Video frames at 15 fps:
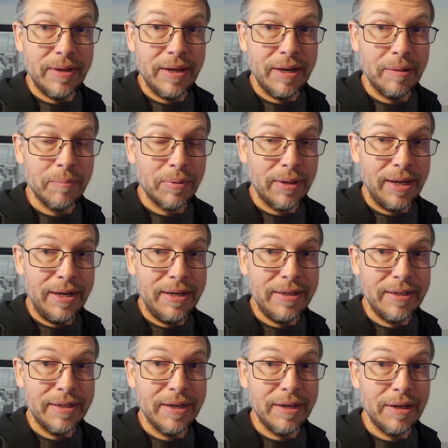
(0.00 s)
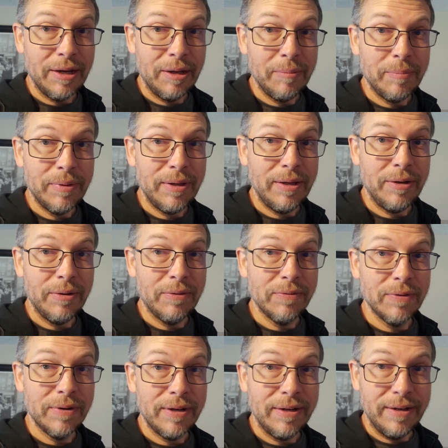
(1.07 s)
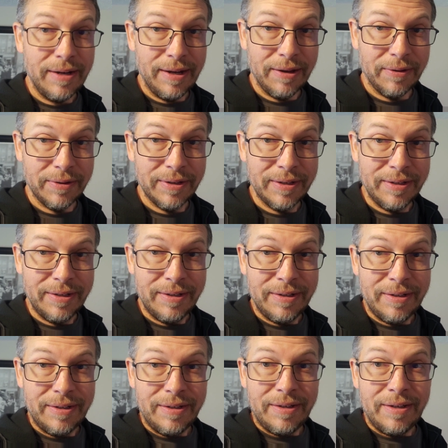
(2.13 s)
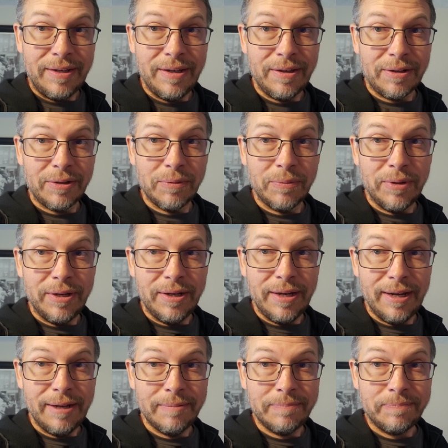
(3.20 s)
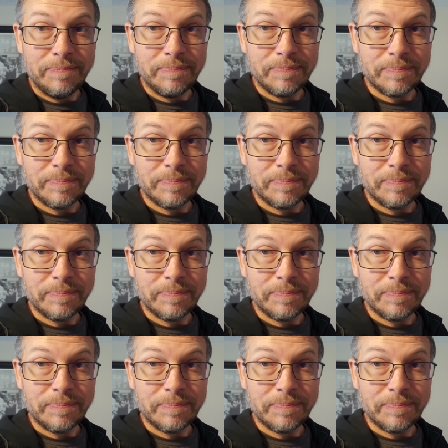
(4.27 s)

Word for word: and I'm planning to get up and over and down all in one day